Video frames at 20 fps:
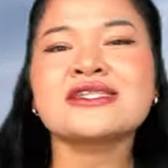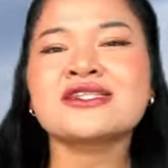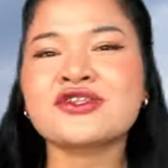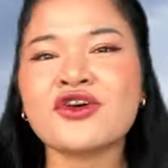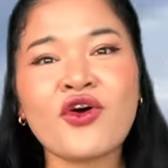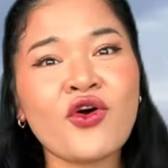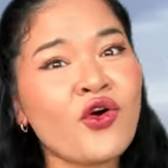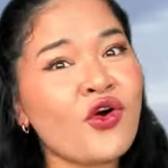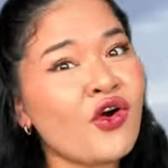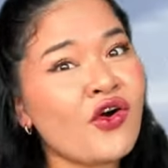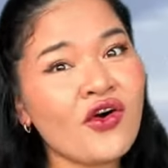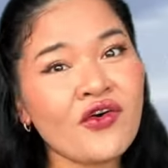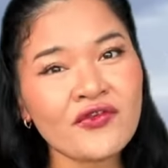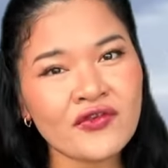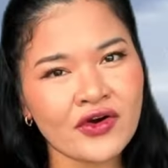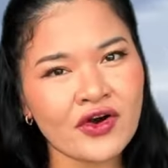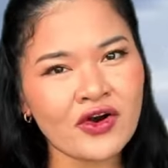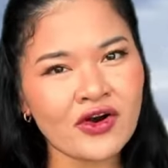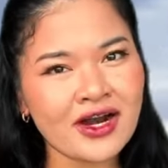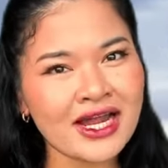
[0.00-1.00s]
So
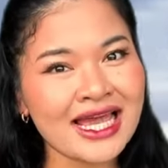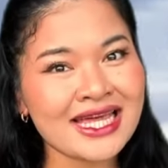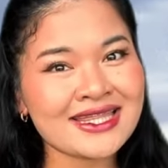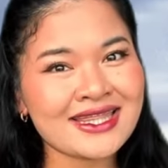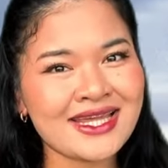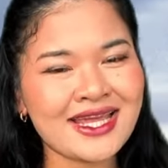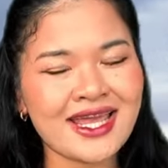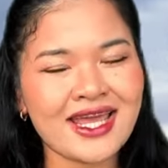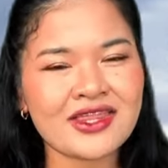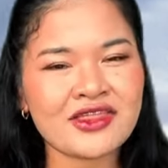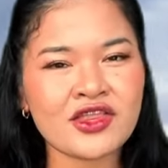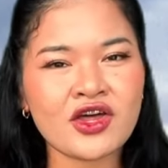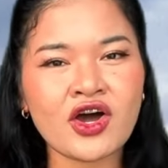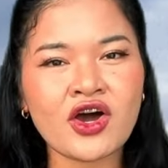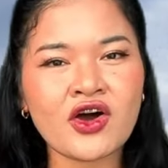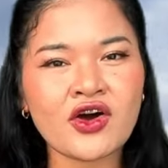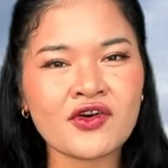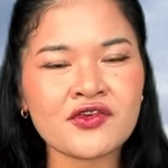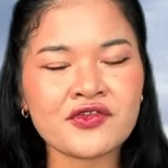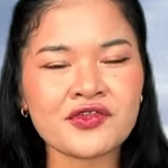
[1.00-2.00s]
overall, at the end
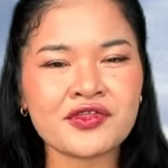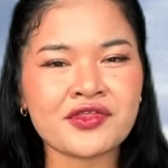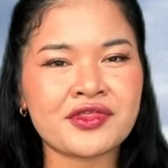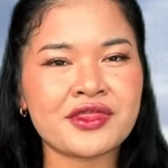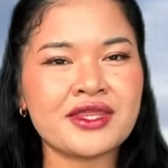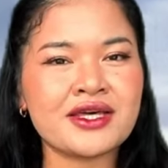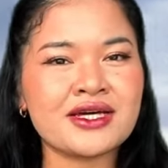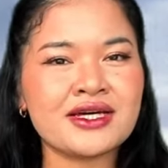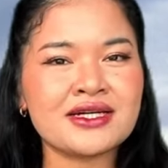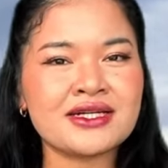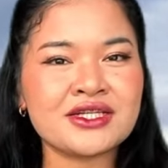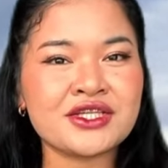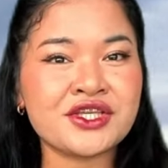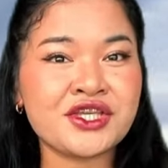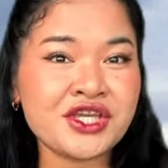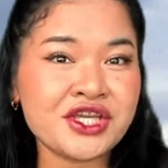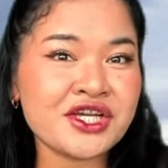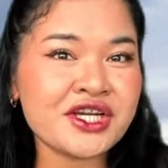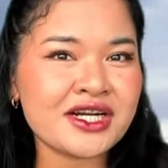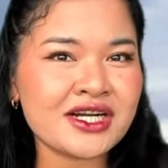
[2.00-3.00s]
of the
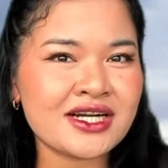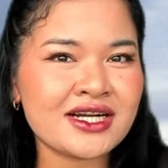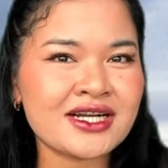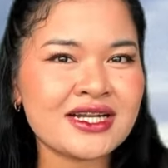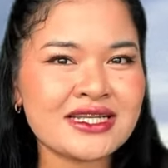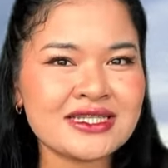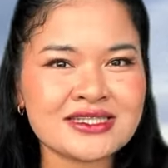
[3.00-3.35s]
year,